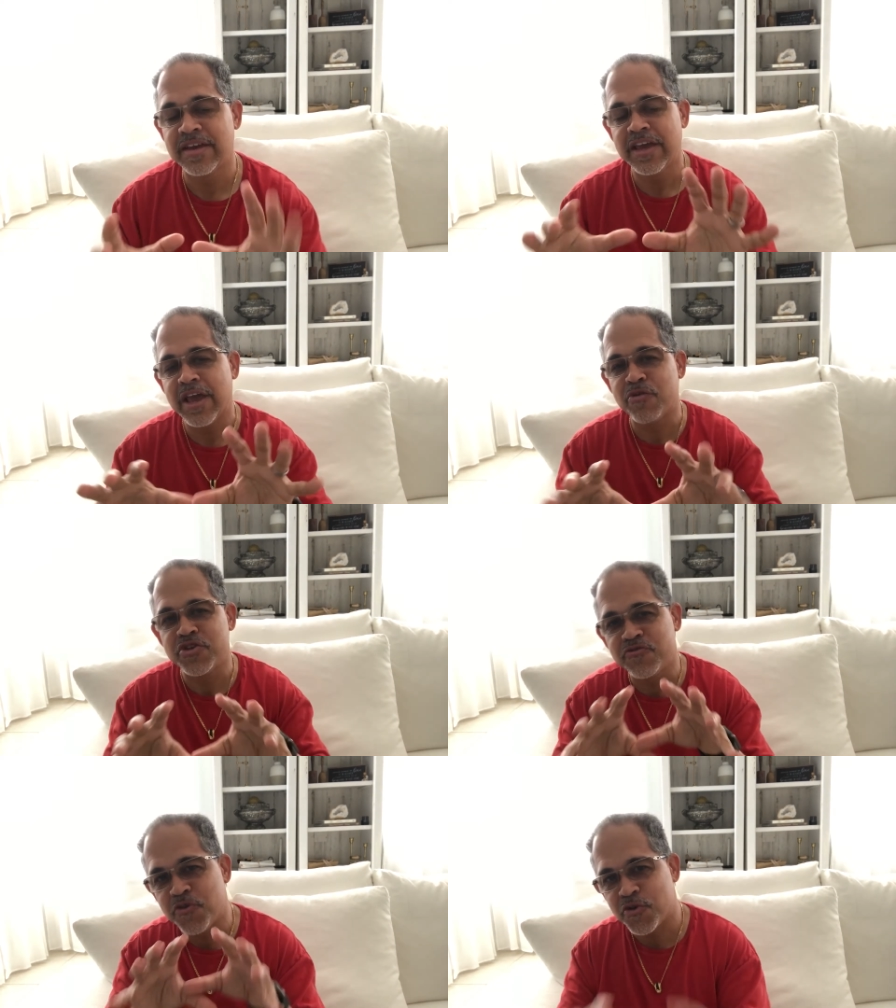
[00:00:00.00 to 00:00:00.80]
And when you
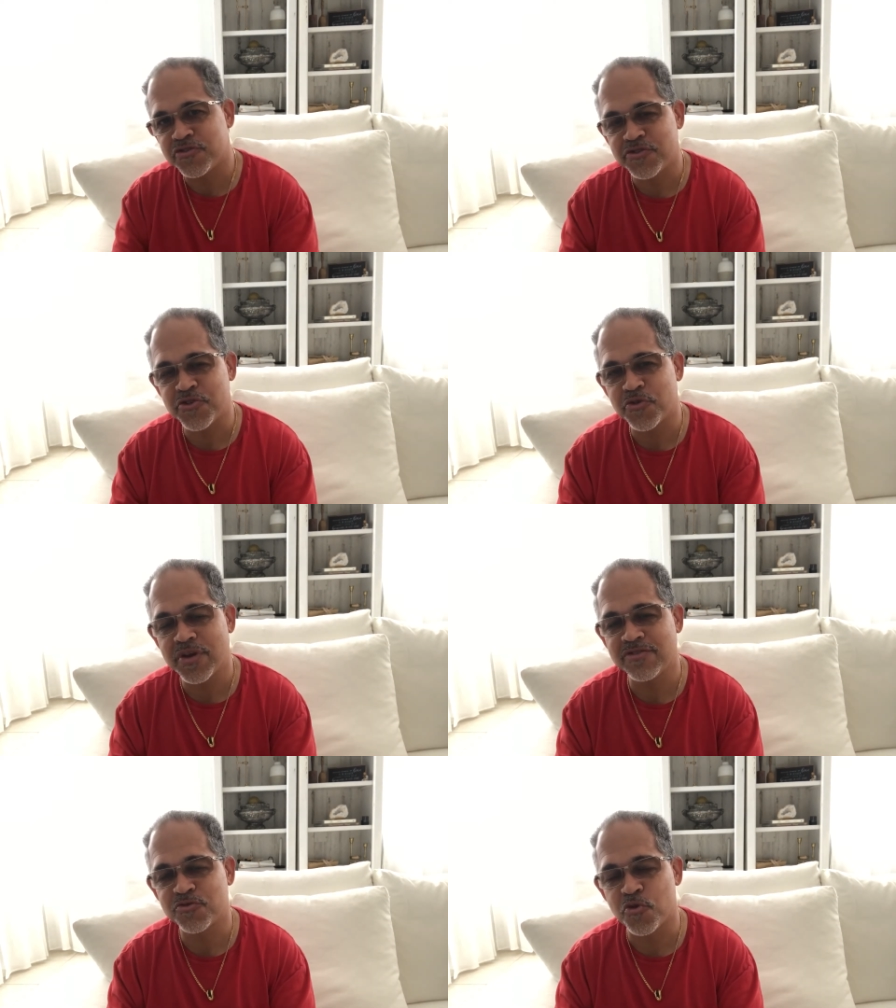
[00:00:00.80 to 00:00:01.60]
focus on your
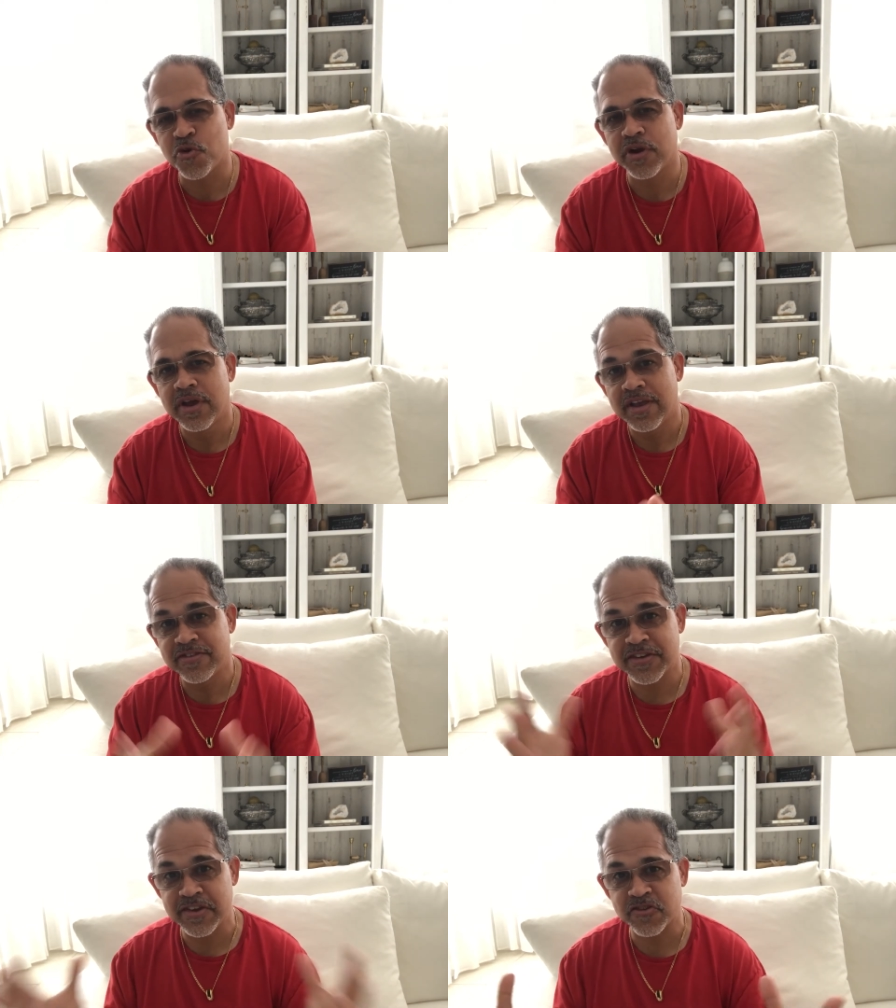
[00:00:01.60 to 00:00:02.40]
credit score, it's
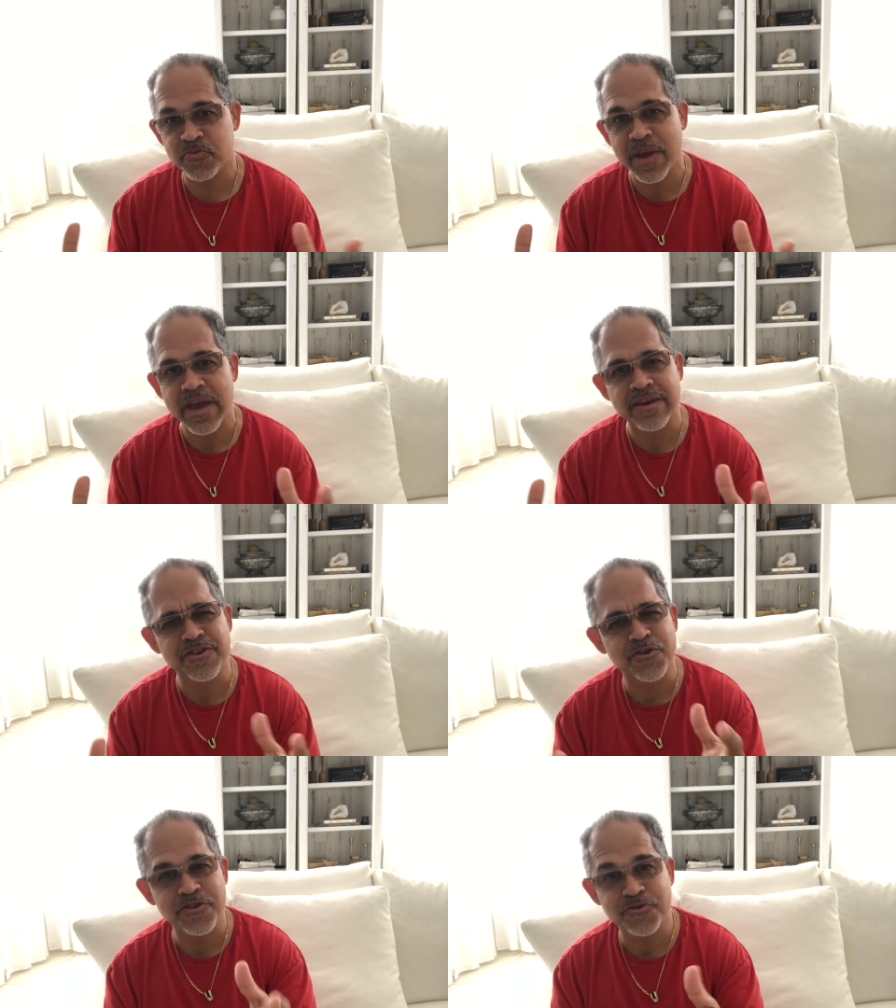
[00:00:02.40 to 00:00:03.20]
going to expand, and your
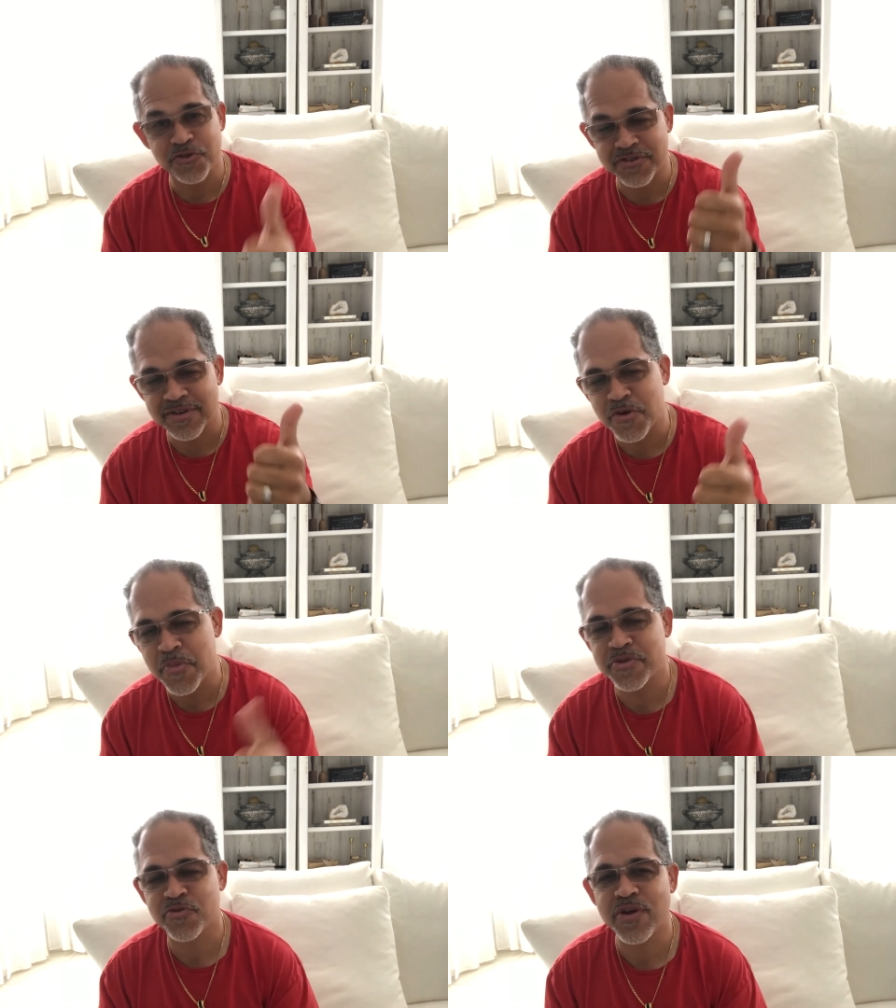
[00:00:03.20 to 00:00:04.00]
credit score is going to go up
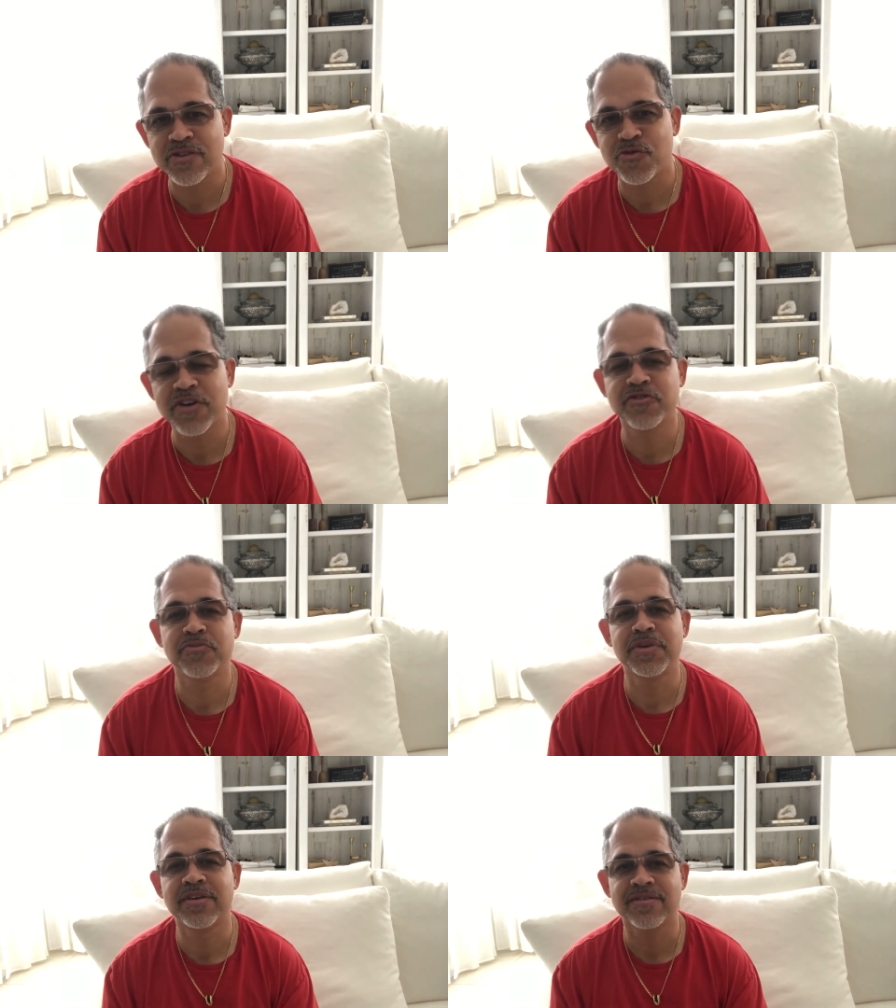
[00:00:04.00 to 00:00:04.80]
in the right direction
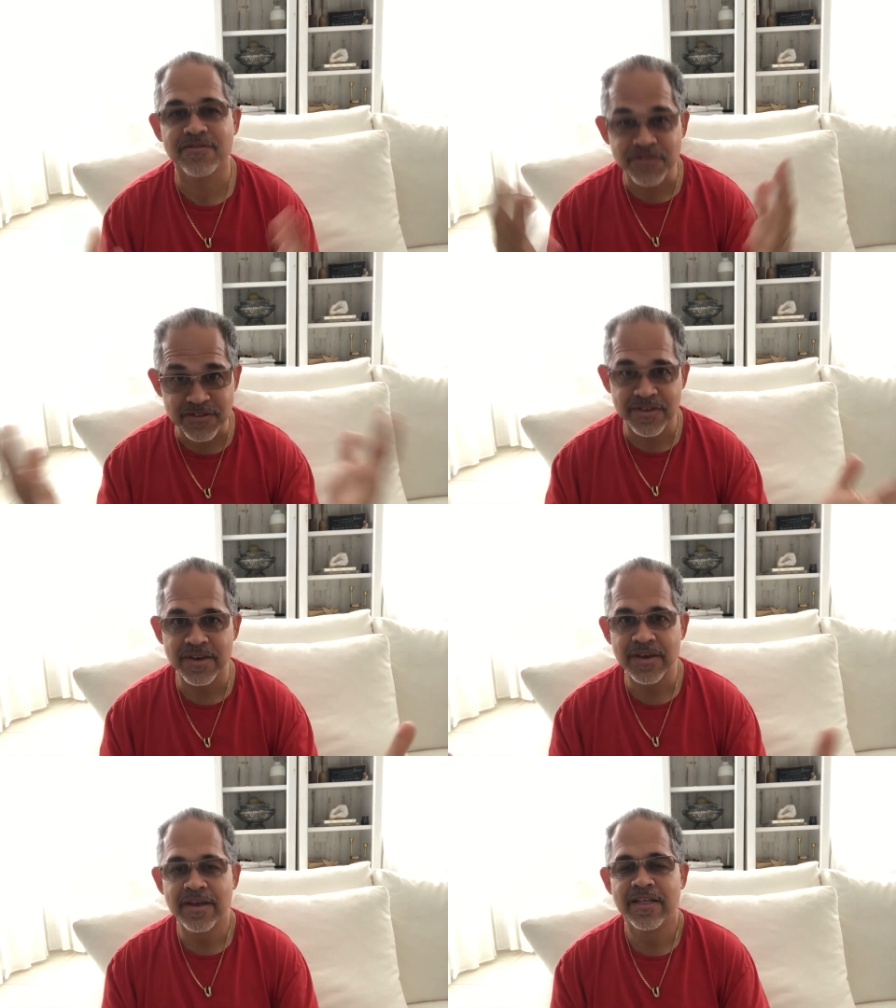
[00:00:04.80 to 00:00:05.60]
because of this
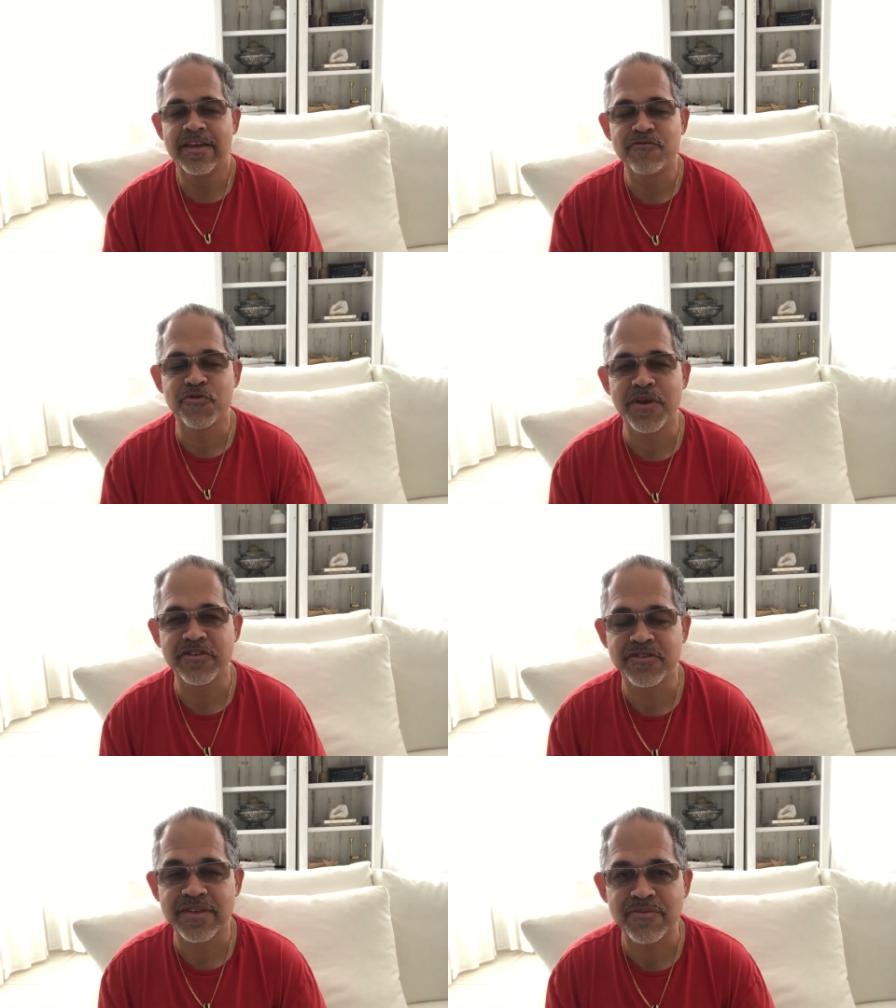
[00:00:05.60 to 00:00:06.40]

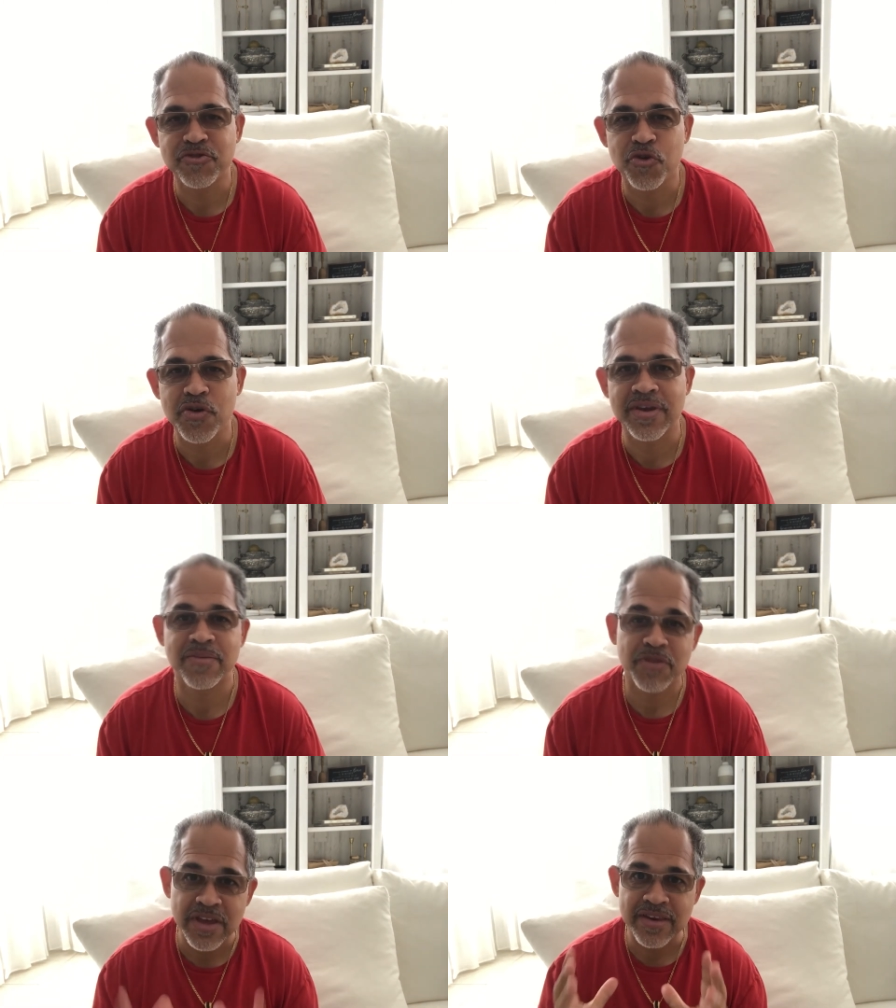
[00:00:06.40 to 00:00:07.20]
information that I'm showing
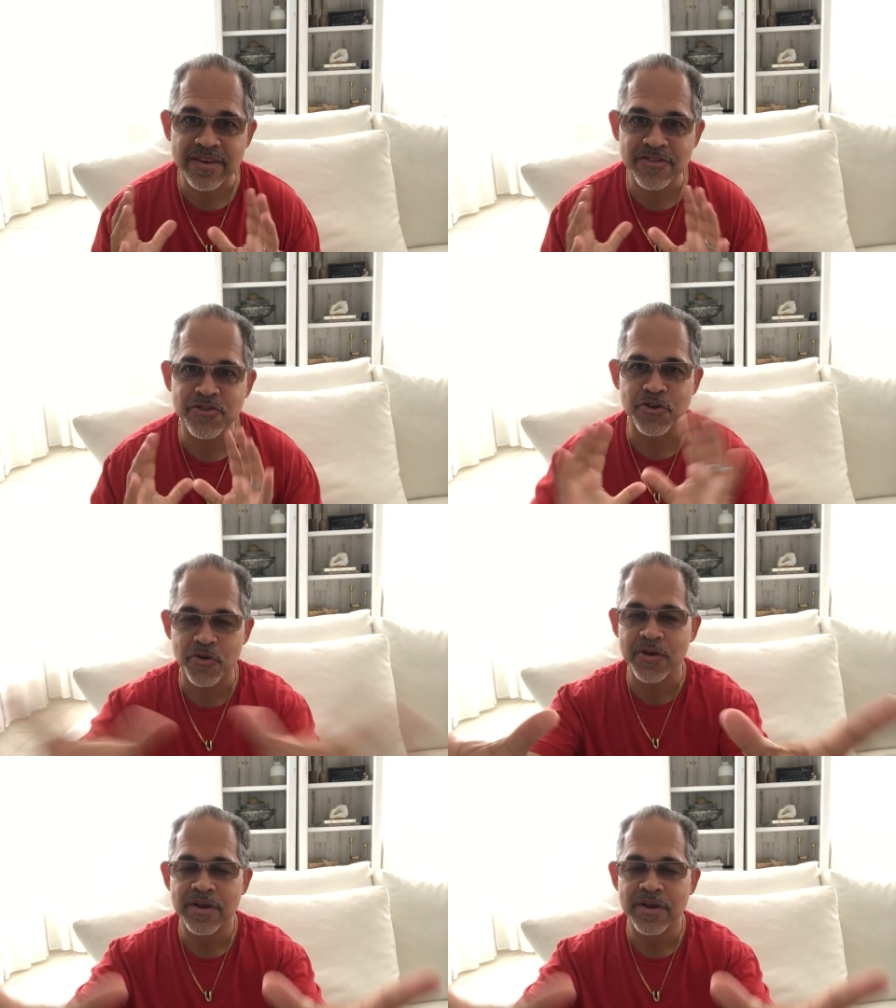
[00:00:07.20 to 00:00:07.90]
and you know,